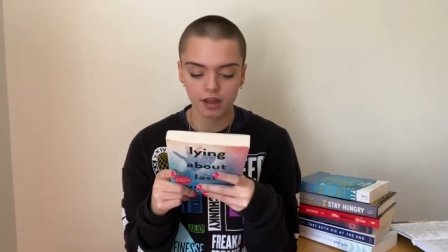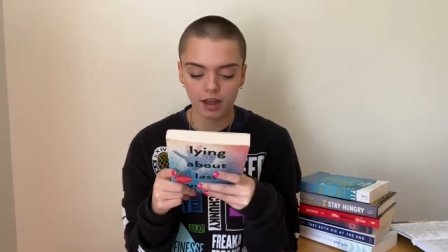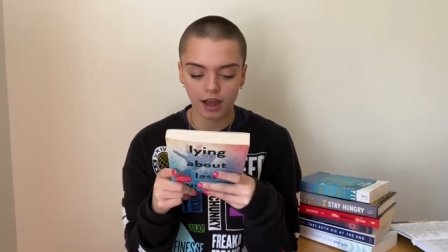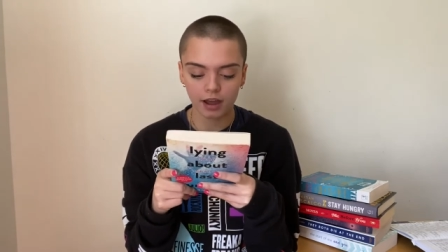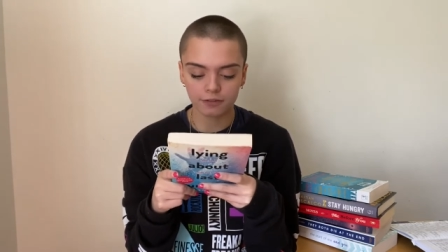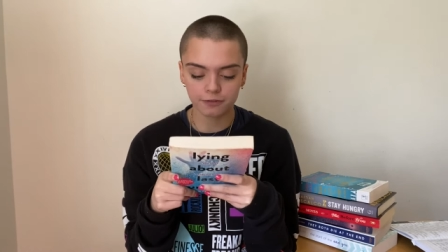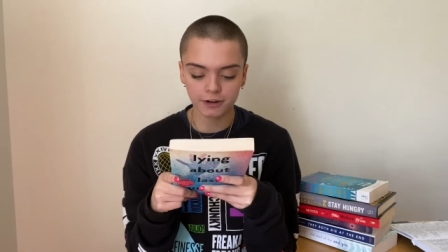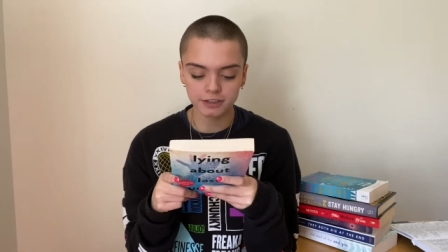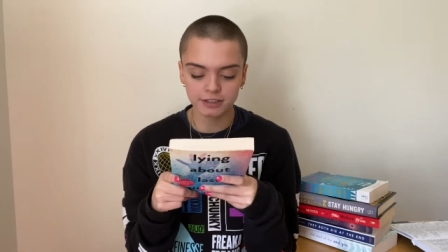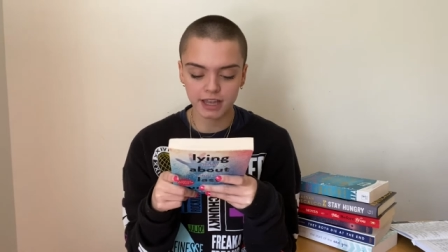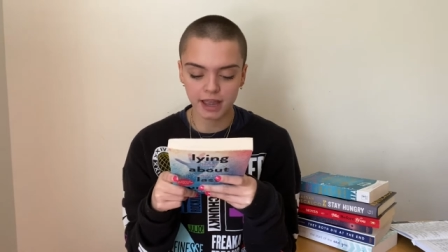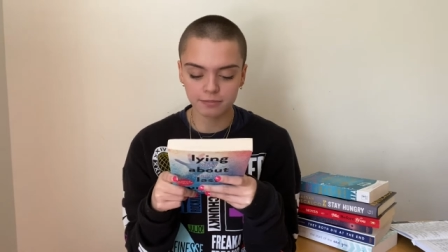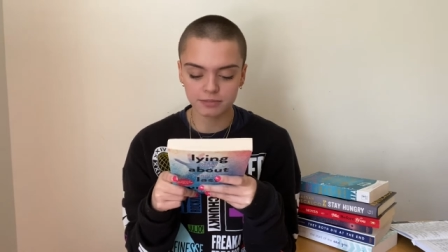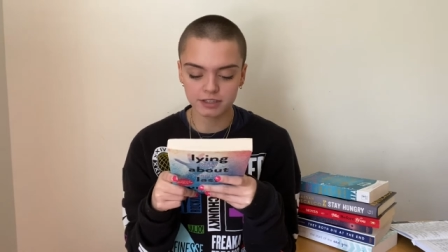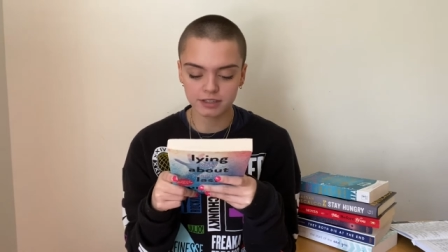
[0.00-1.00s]
At first,
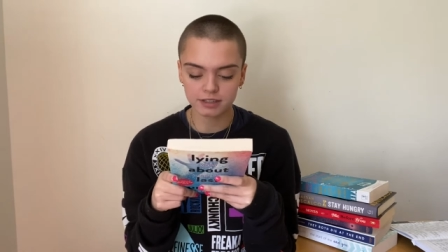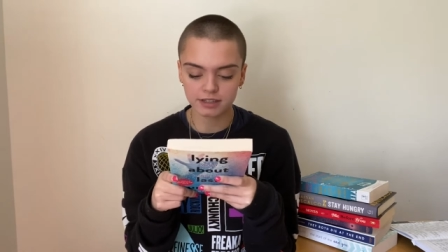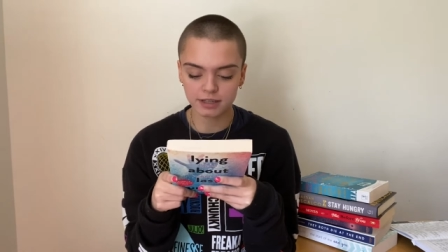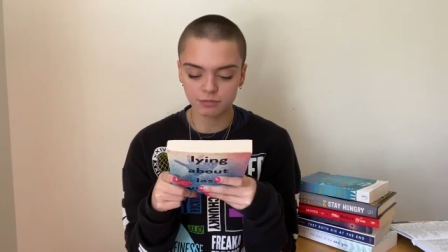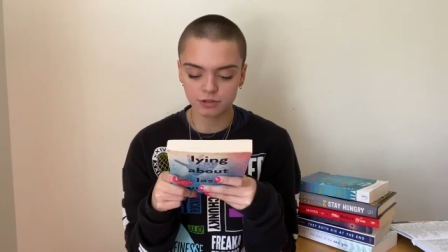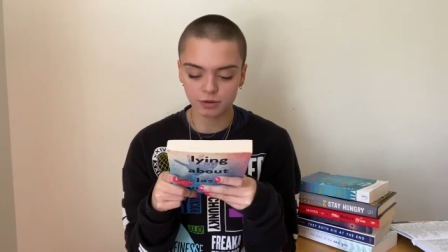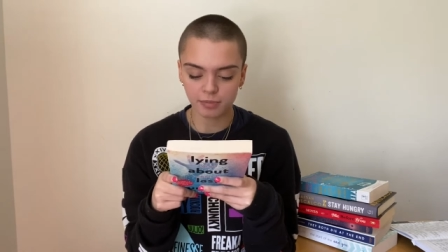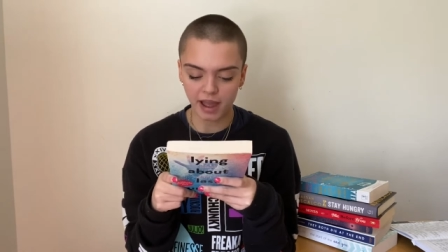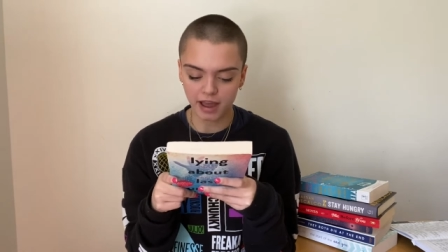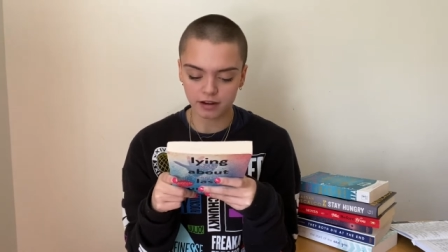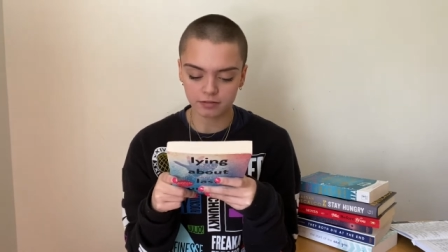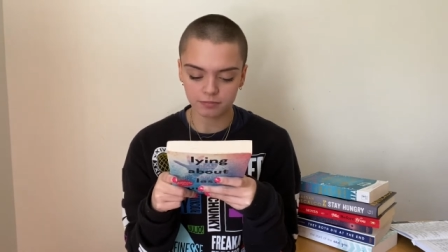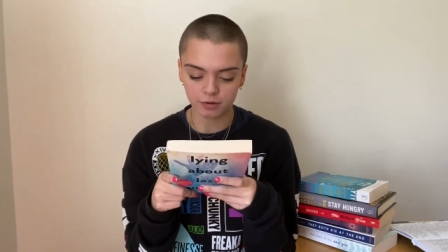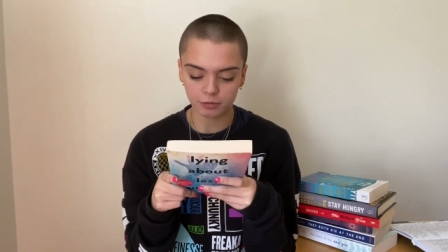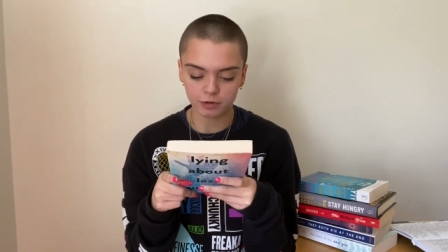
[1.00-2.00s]
camp doesn't seem so
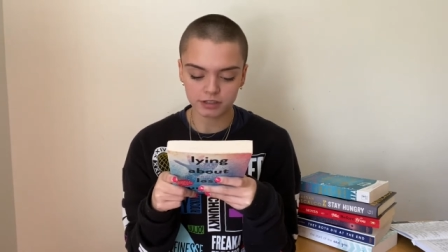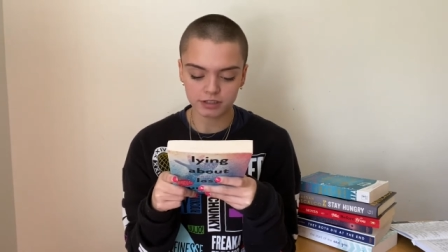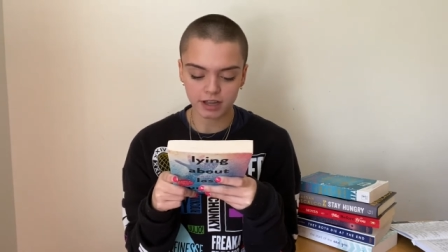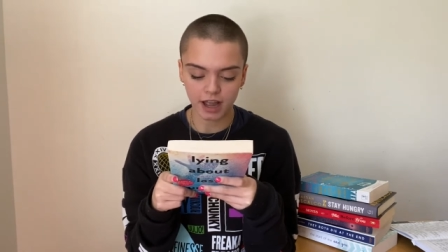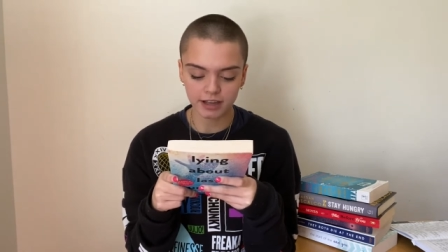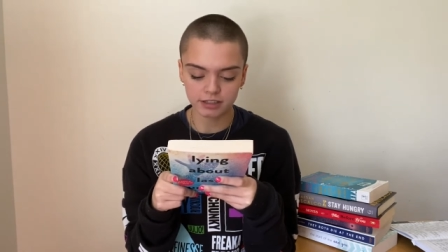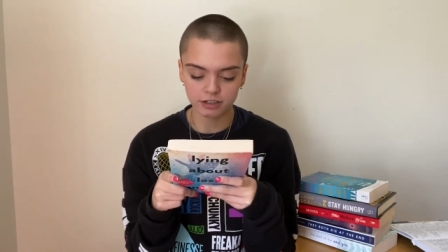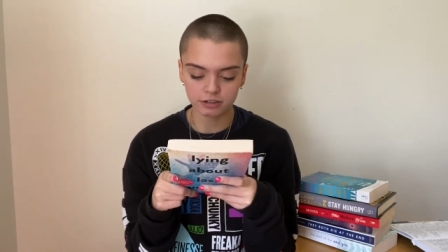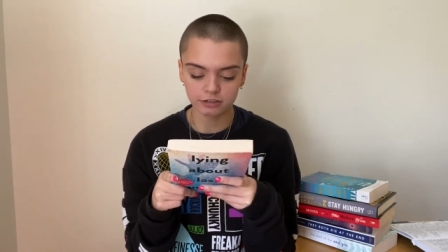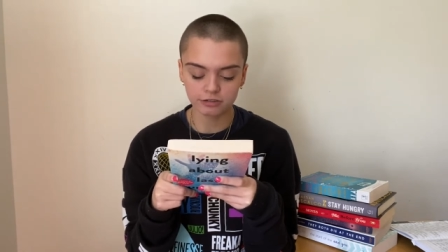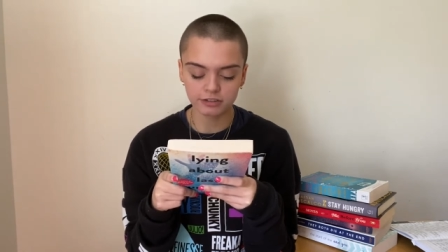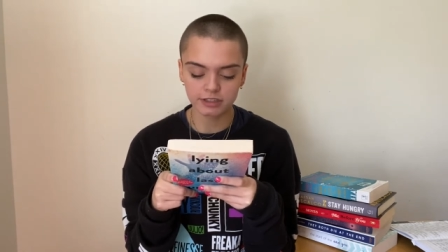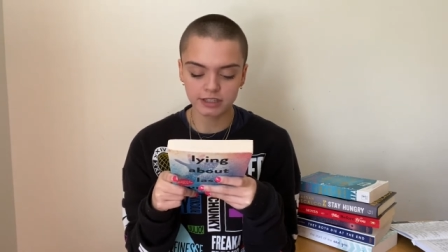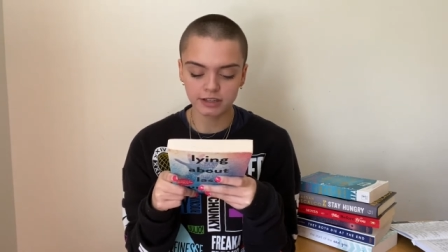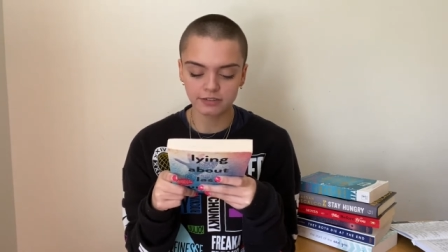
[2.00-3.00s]
bad, but when Sky starts
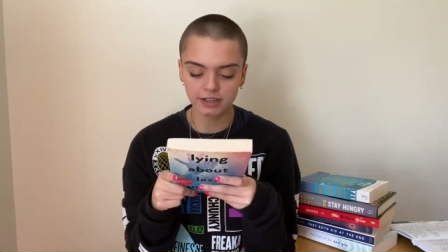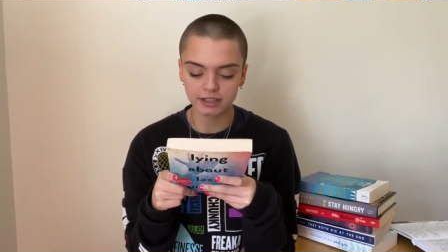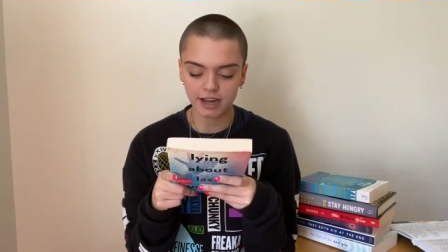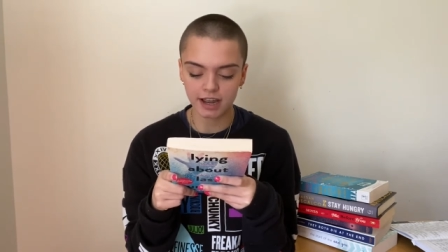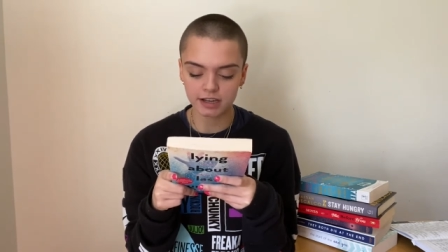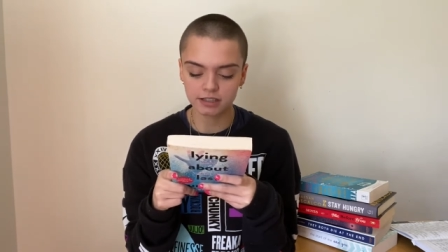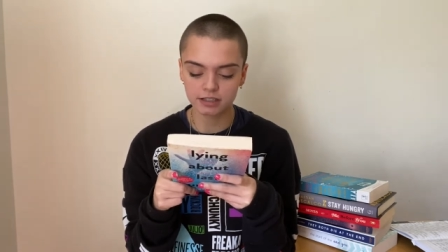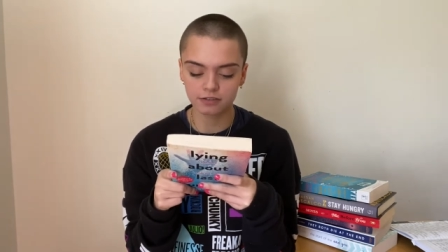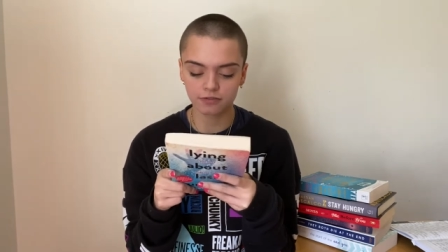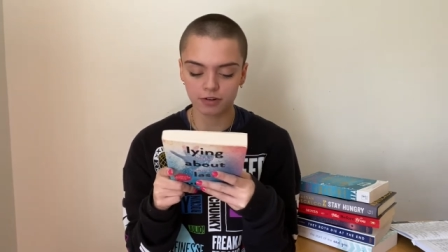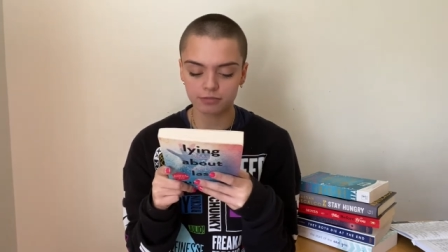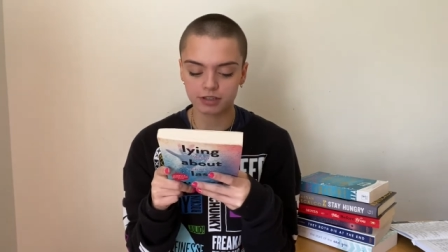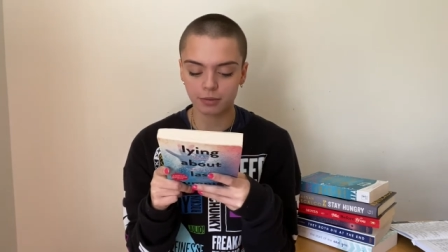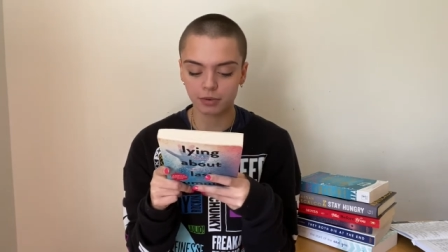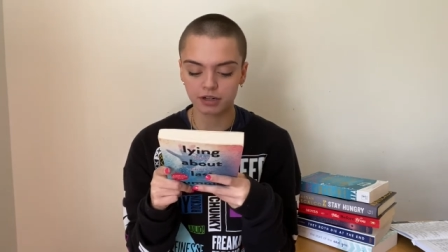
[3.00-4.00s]
receiving texts from
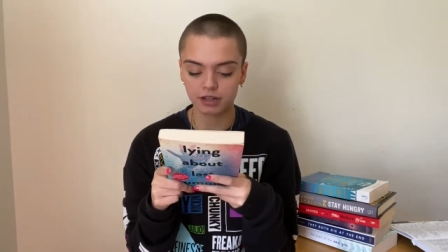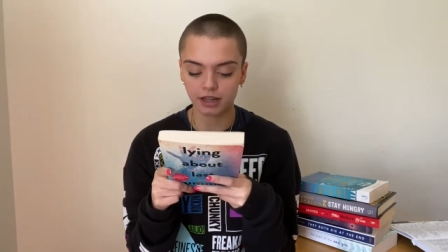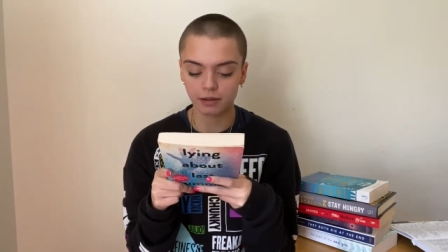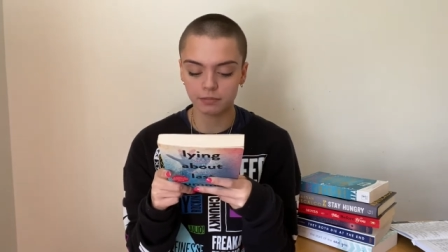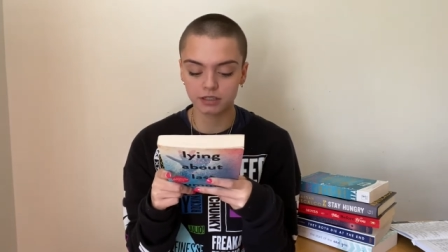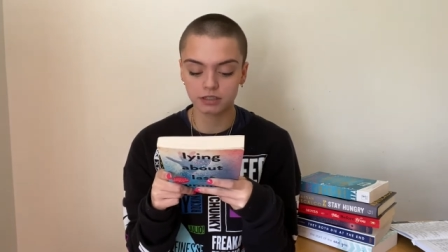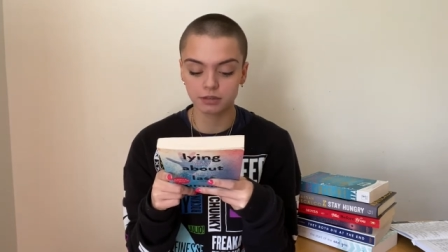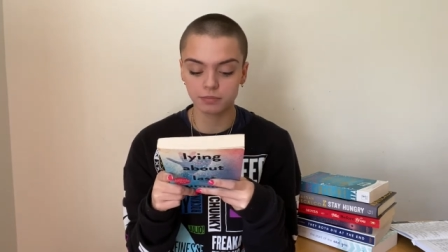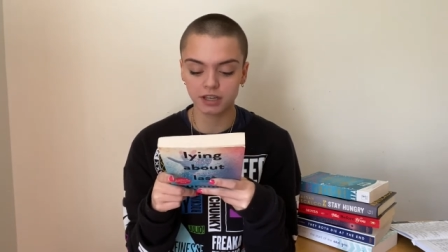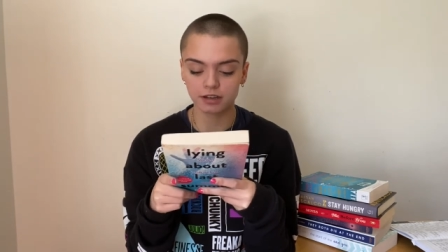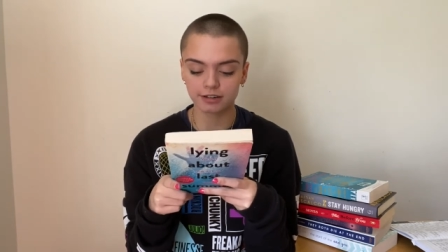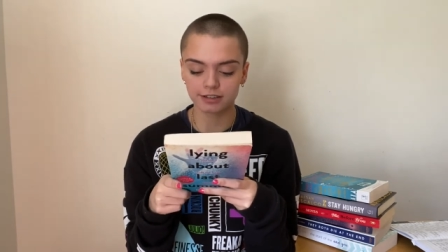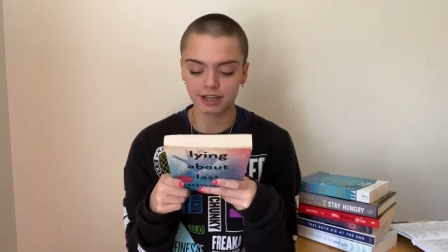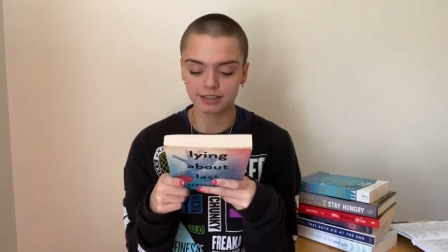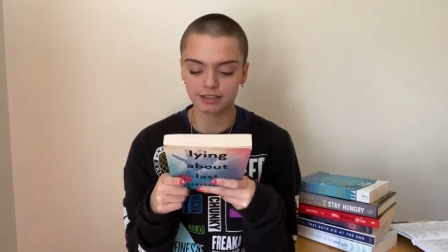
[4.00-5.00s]
someone claiming to be her
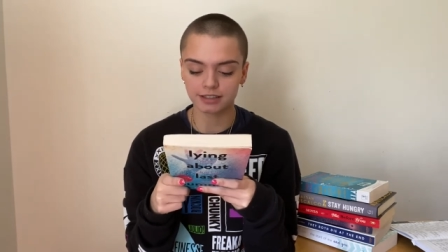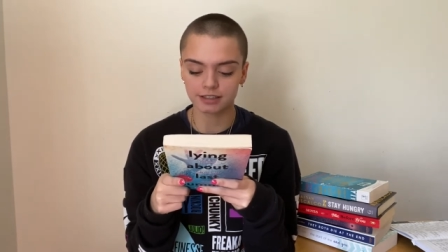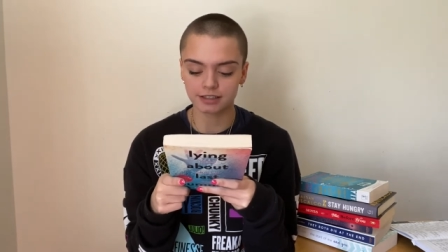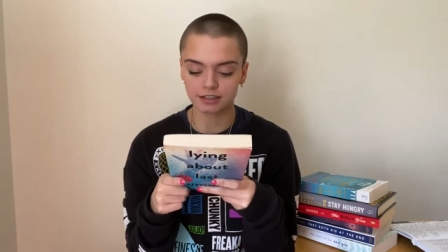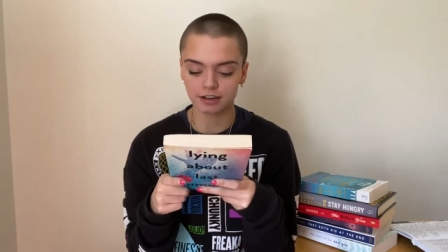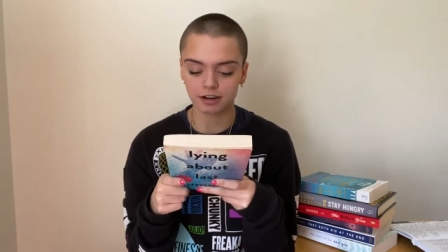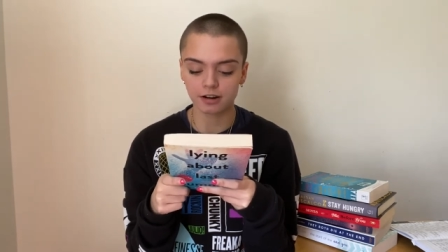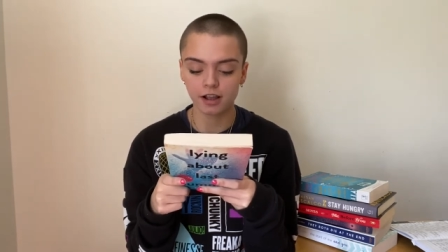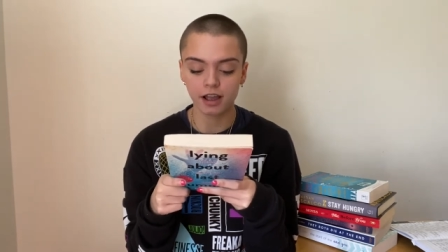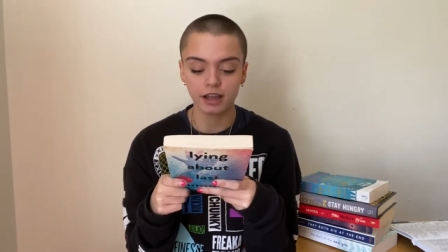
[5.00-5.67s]
dead sister,